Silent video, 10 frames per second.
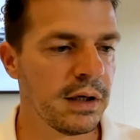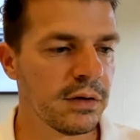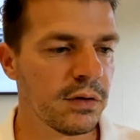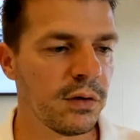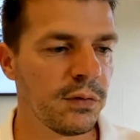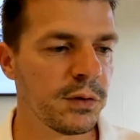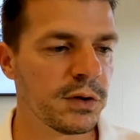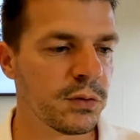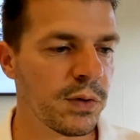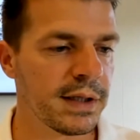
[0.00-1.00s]
So the
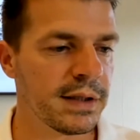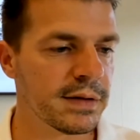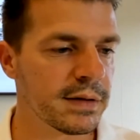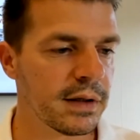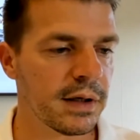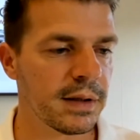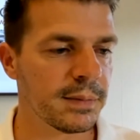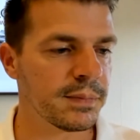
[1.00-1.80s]
first one is a